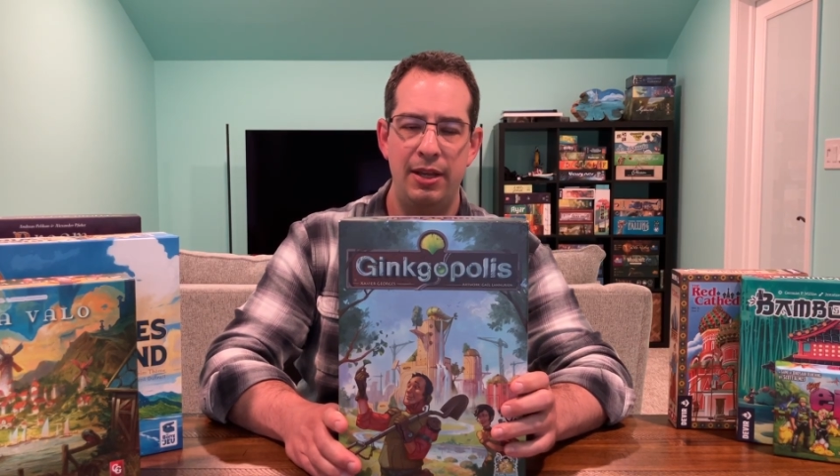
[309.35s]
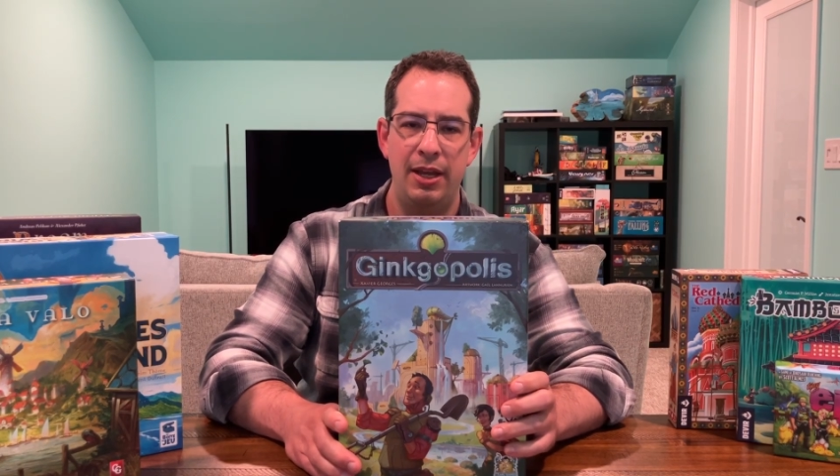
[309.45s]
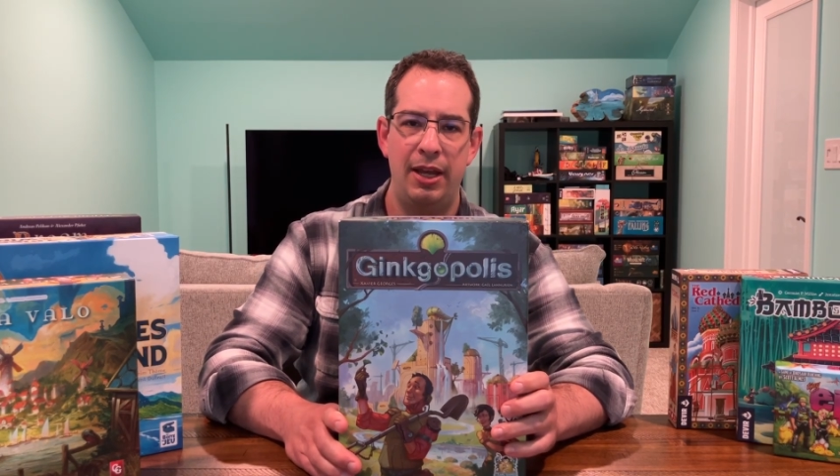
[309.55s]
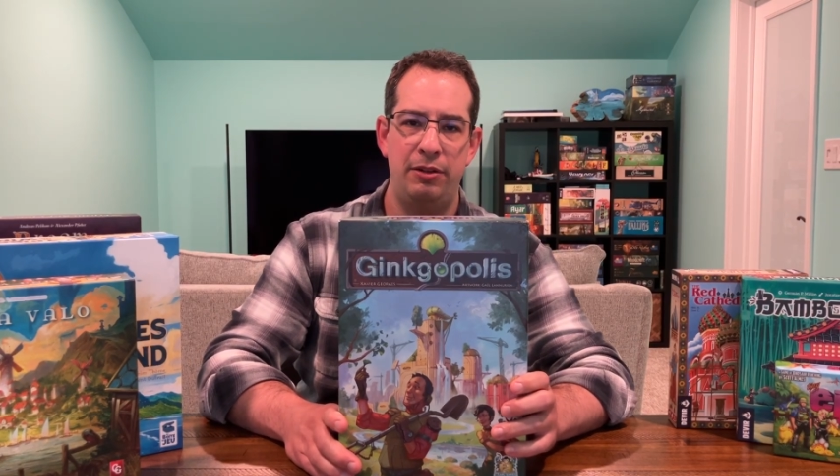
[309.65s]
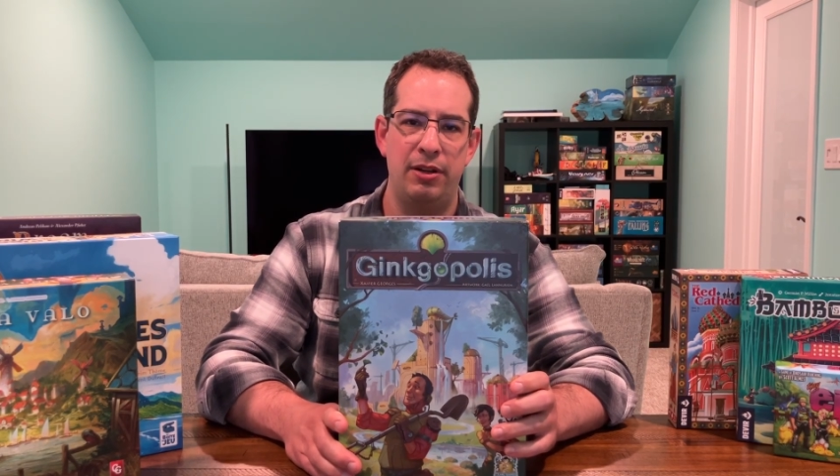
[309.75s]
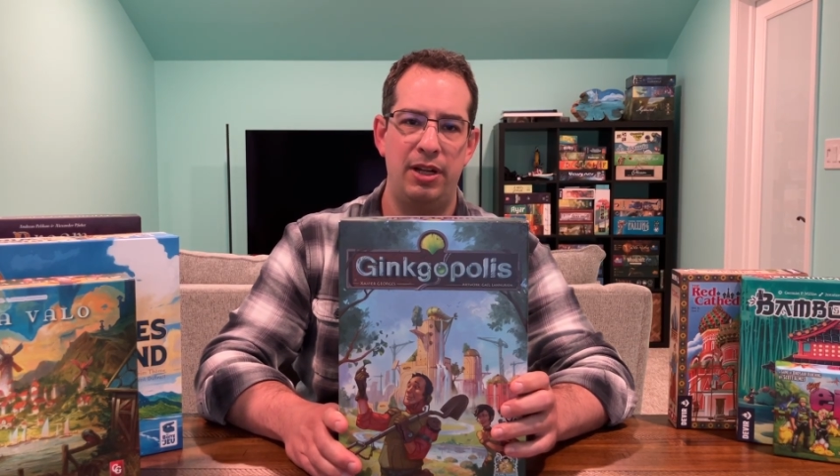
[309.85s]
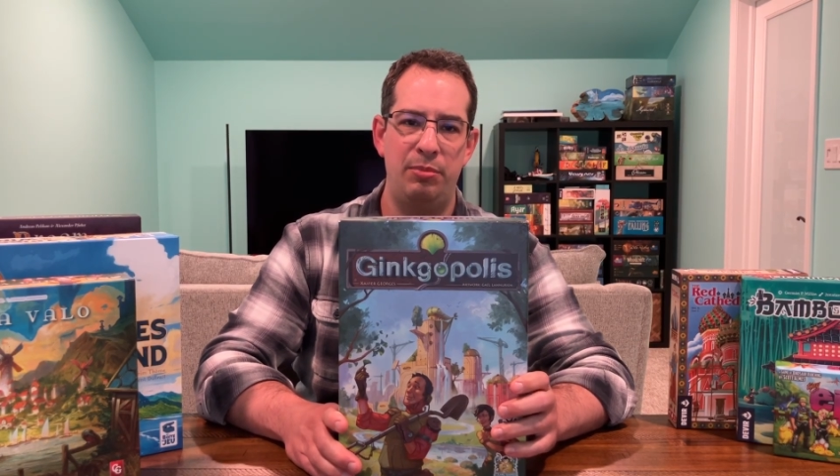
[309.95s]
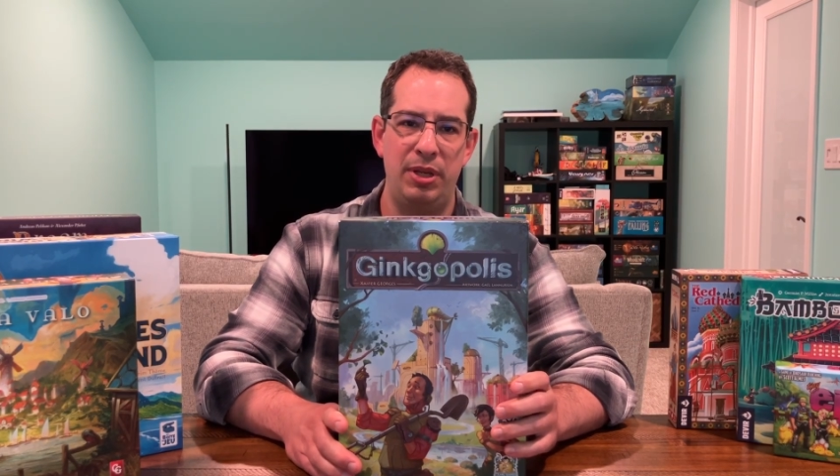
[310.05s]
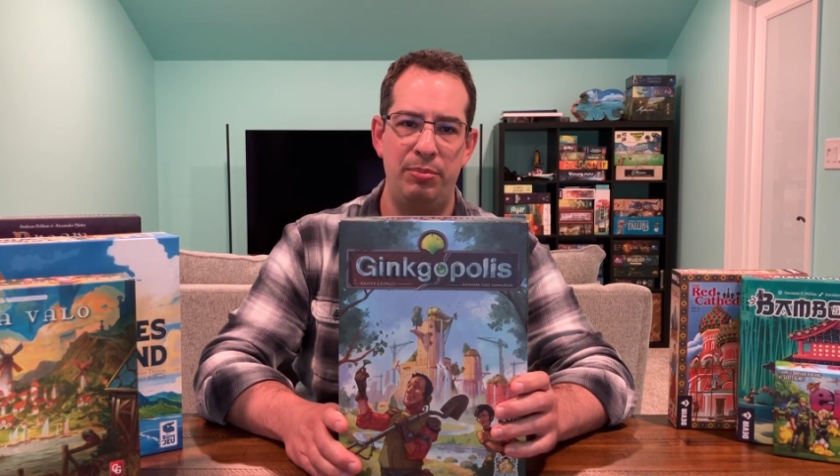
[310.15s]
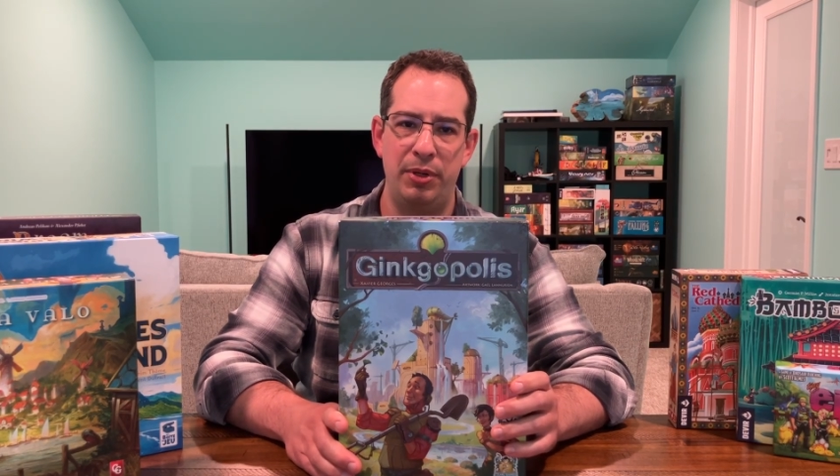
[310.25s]
and you're going to
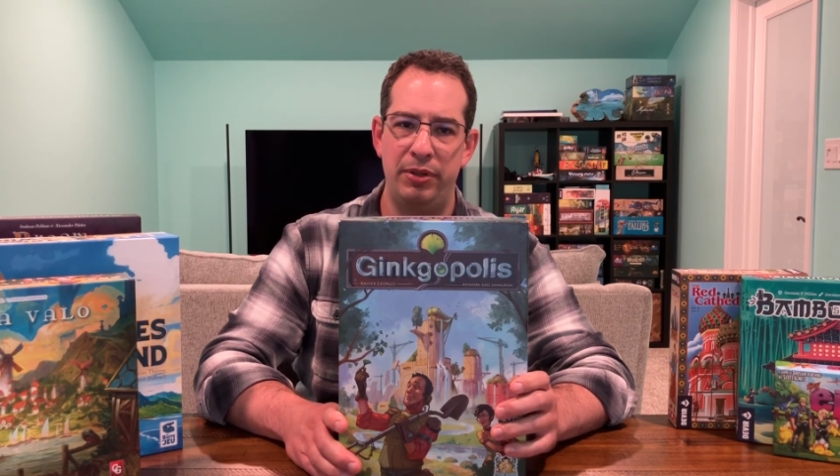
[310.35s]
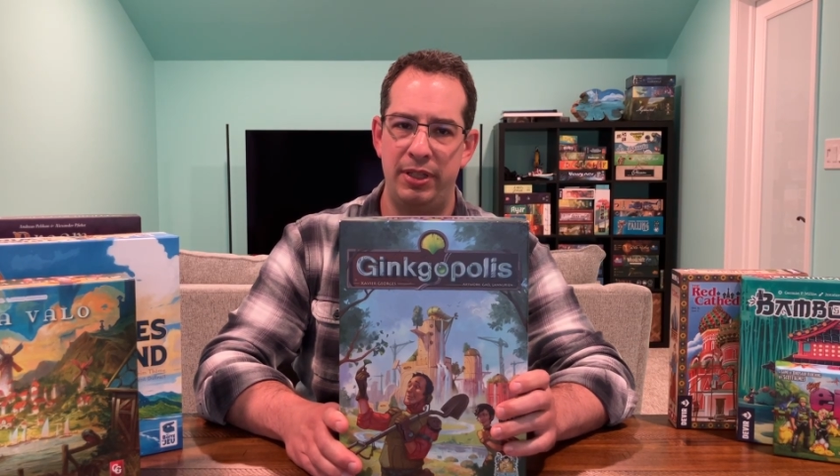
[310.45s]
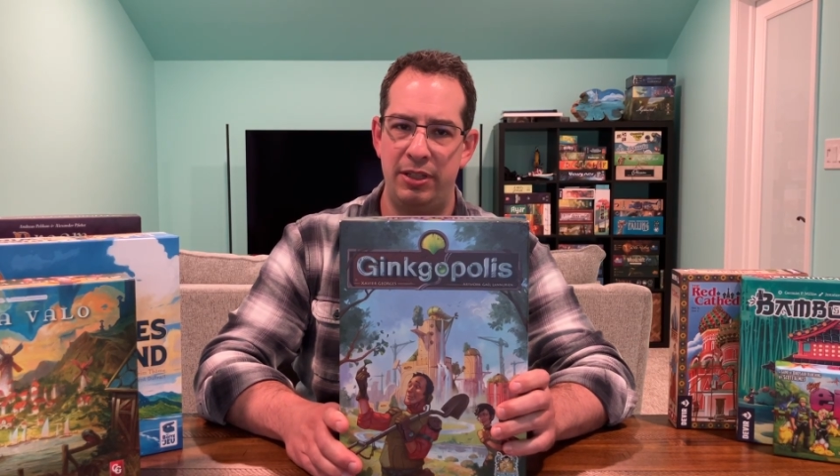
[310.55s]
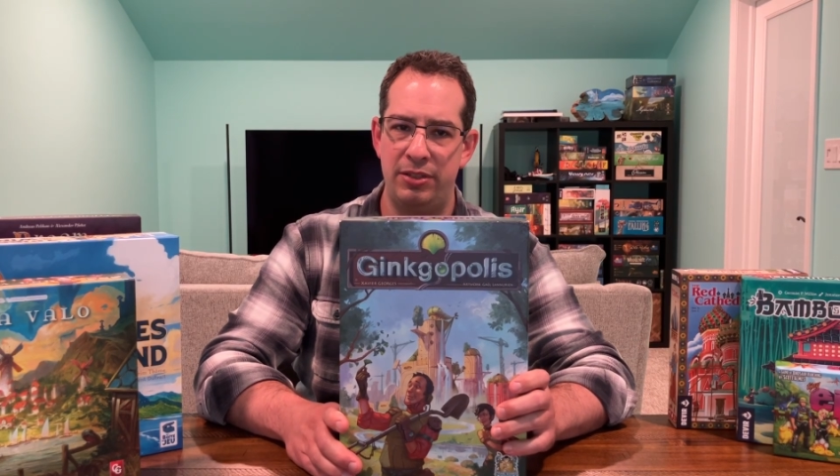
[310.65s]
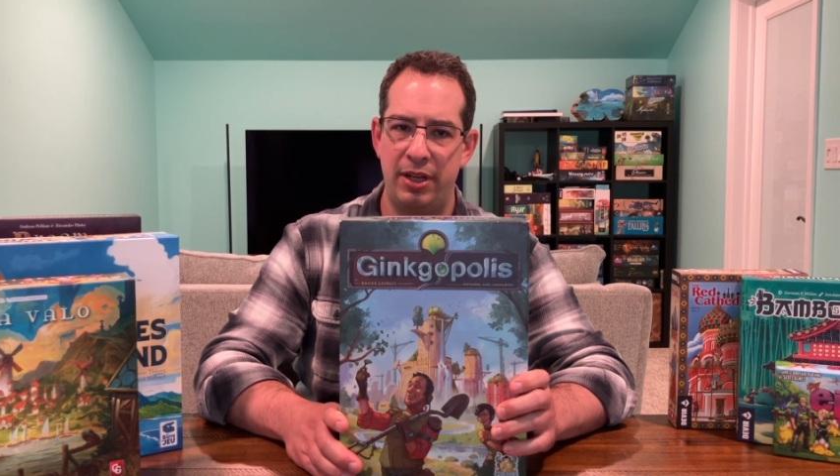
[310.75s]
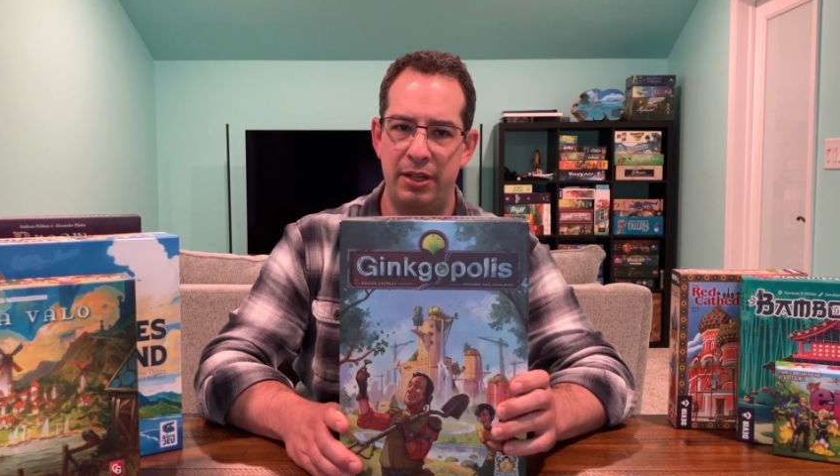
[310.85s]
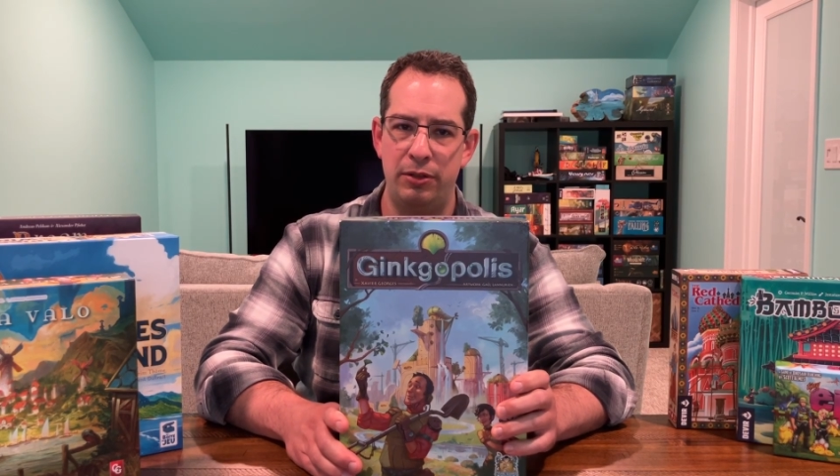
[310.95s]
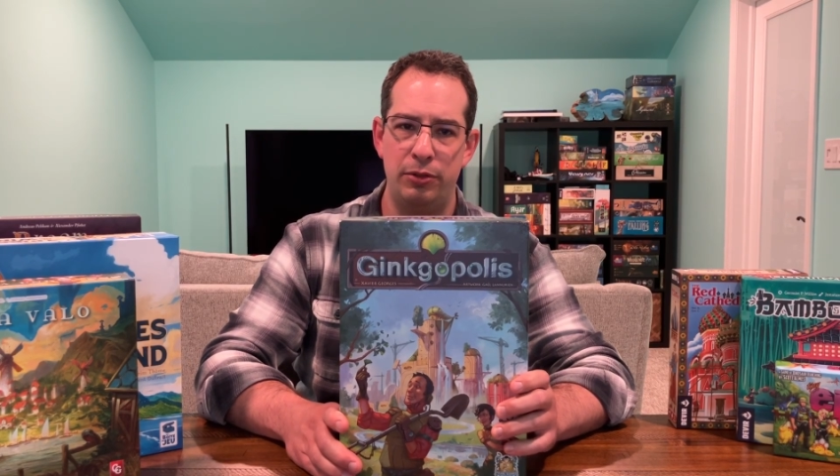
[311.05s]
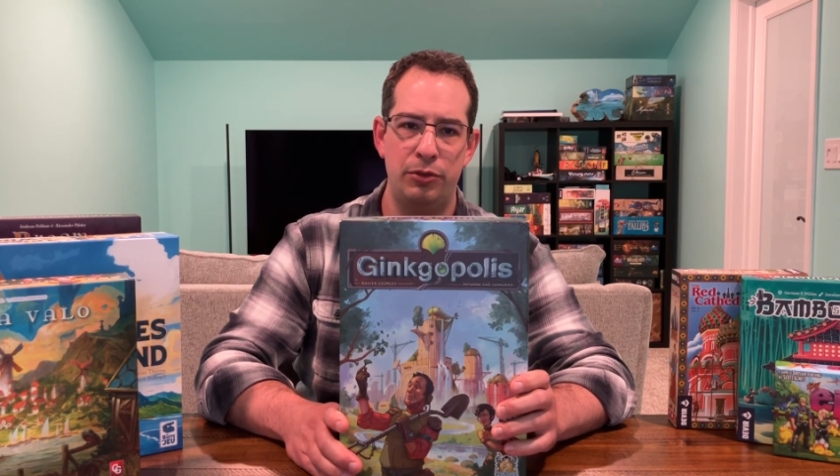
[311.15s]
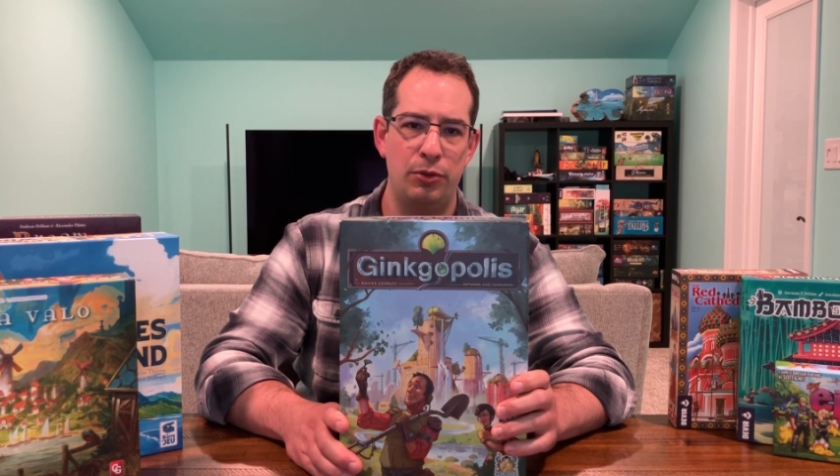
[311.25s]
be building these
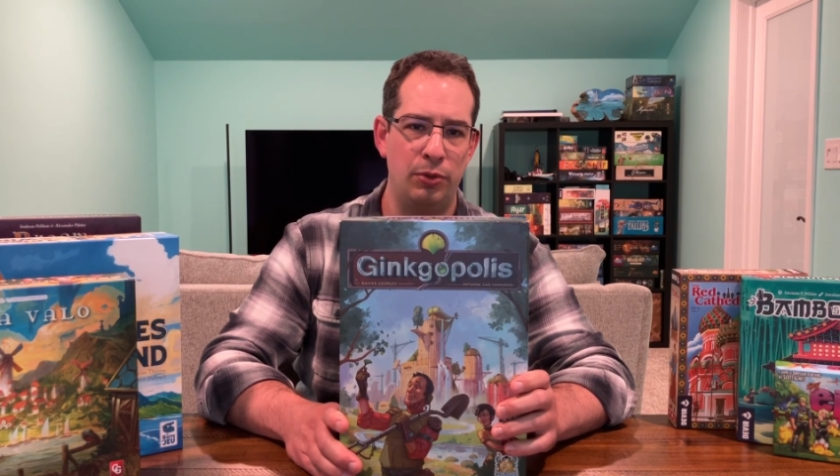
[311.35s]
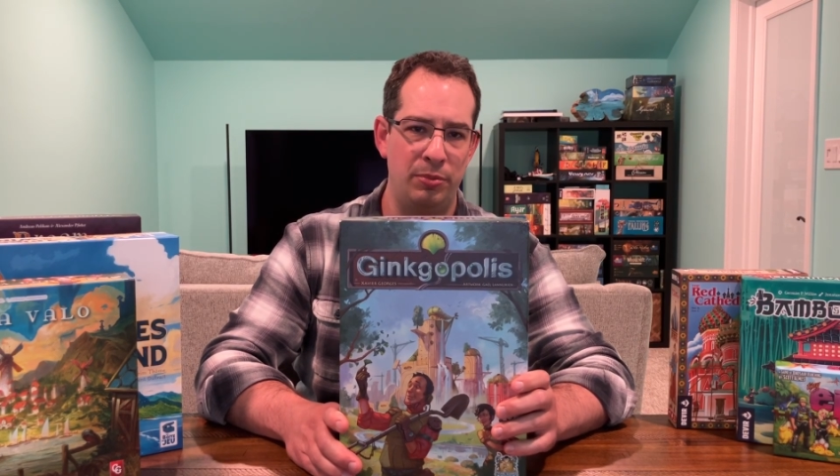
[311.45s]
tiles or